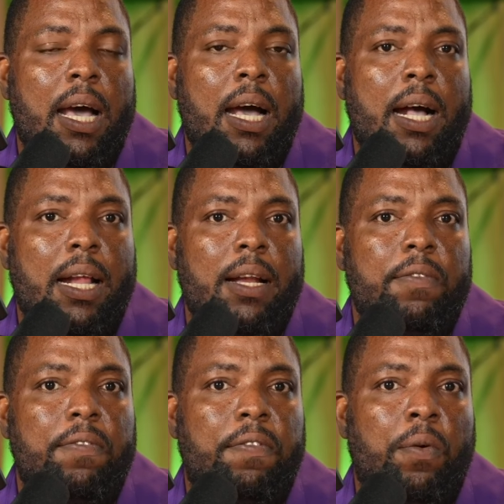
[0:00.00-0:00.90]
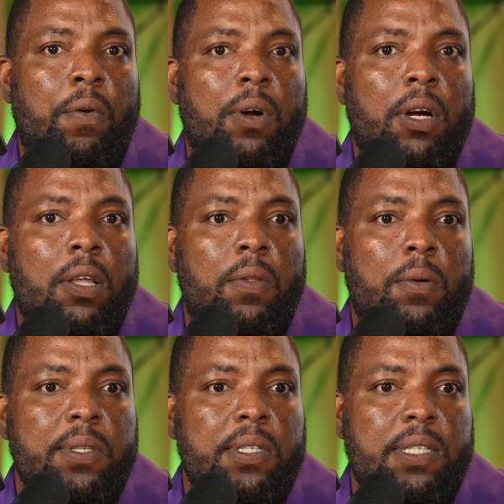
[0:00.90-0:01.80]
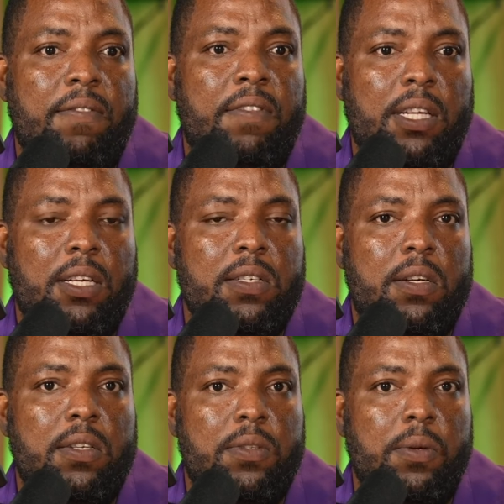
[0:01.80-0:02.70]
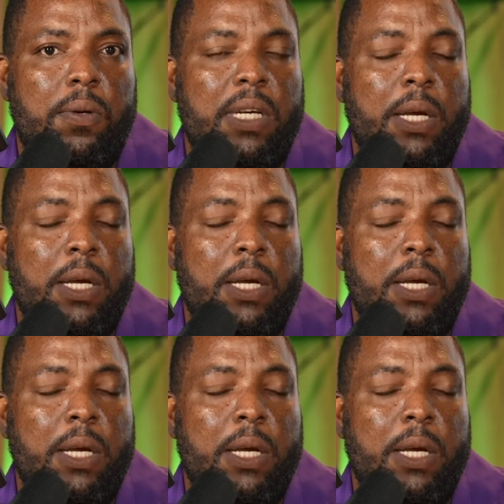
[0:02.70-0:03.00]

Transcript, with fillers: And for those seven years or so,